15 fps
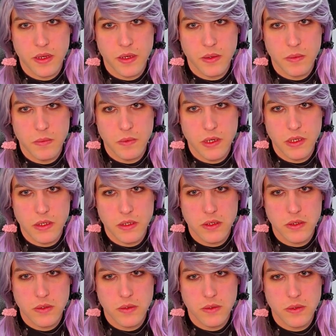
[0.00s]
1,
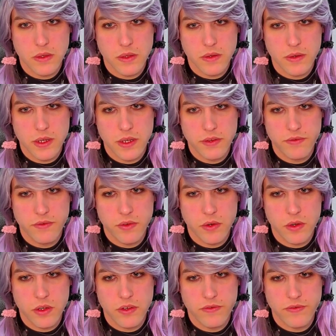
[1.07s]
2, 3, 4,
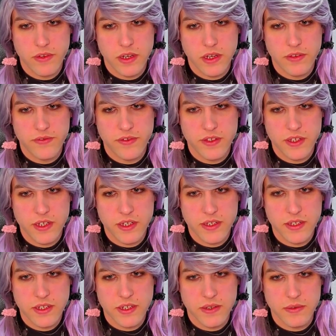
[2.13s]
5, 6. Yeah,
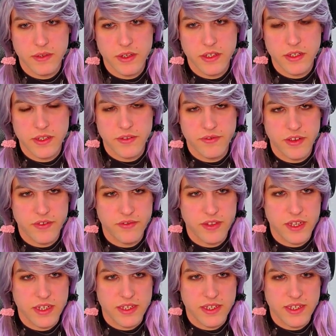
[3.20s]
register 5
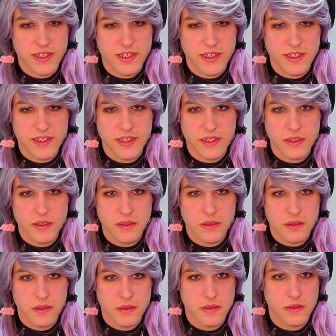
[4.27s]
does exist.
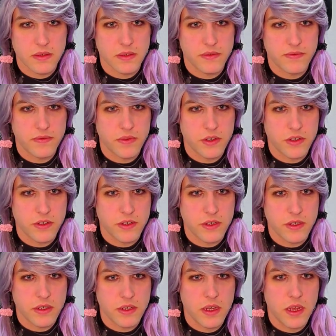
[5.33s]
Fortunate.
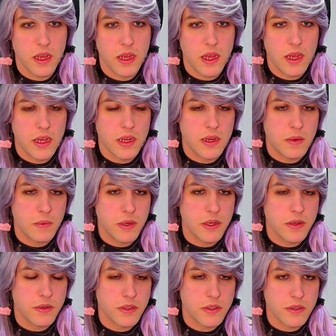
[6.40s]
We're going
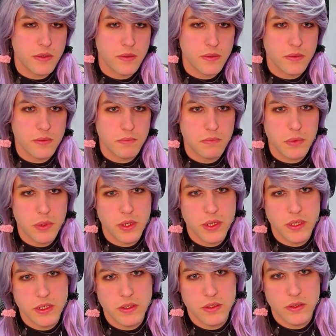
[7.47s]
to put it
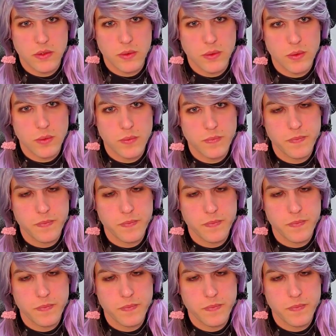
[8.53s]
into